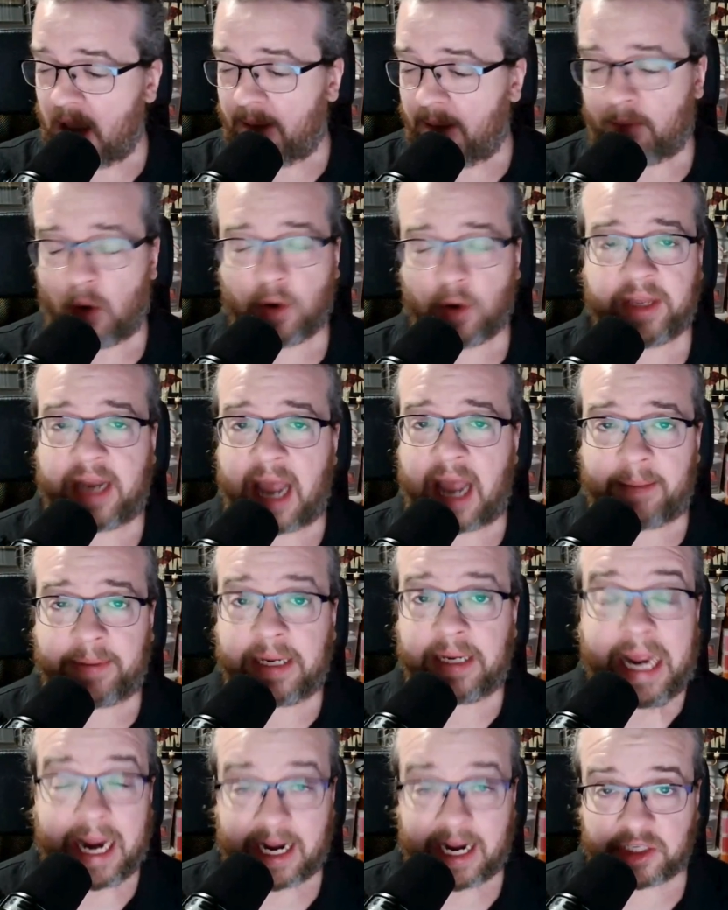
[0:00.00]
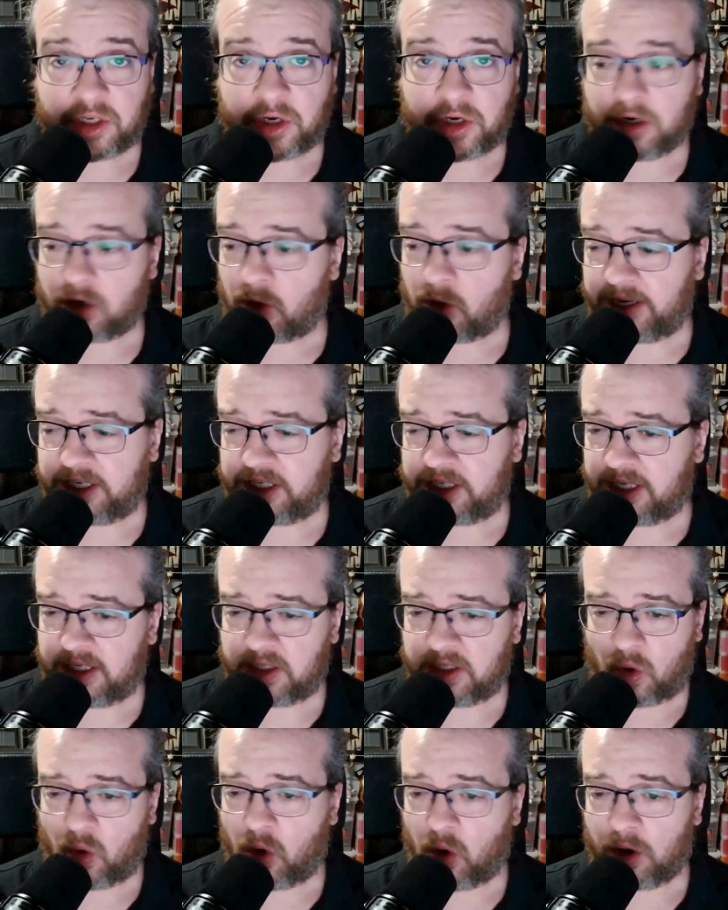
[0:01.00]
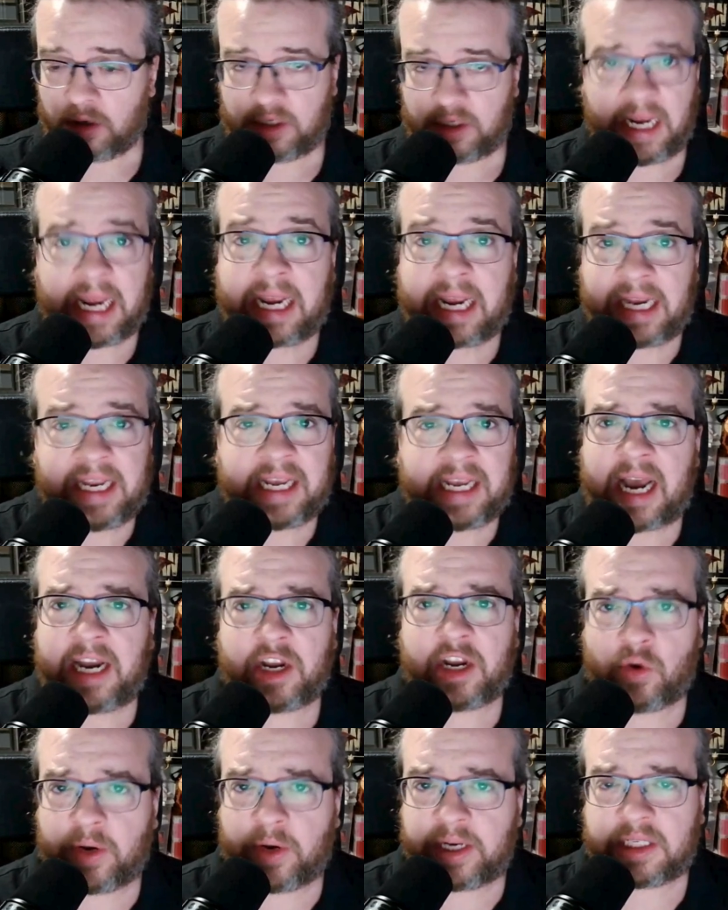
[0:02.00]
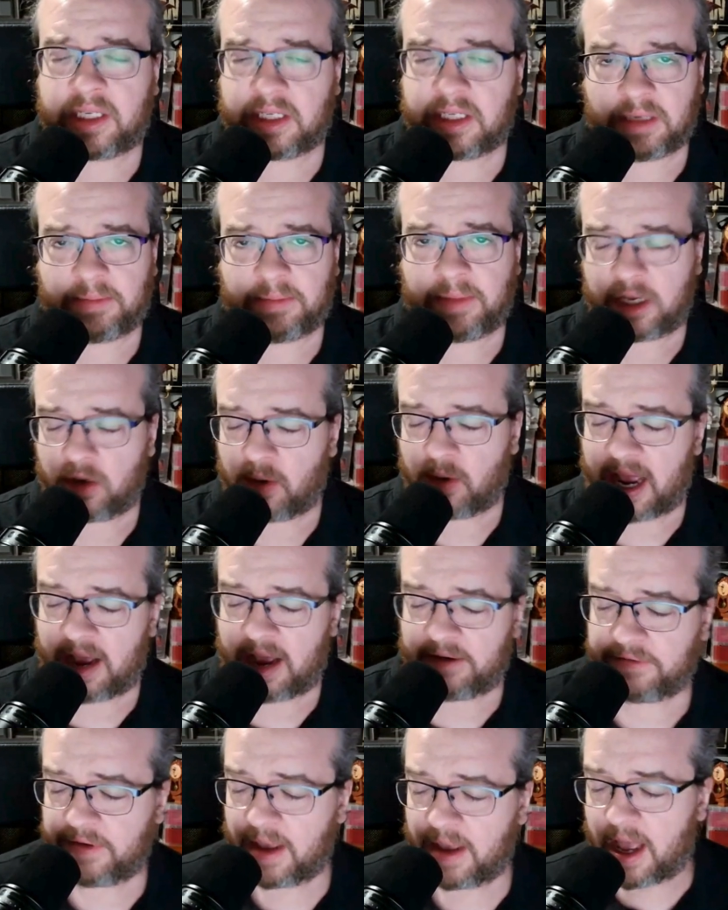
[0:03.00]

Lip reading: more than happy to answer your questions or take any kind of criticism that you have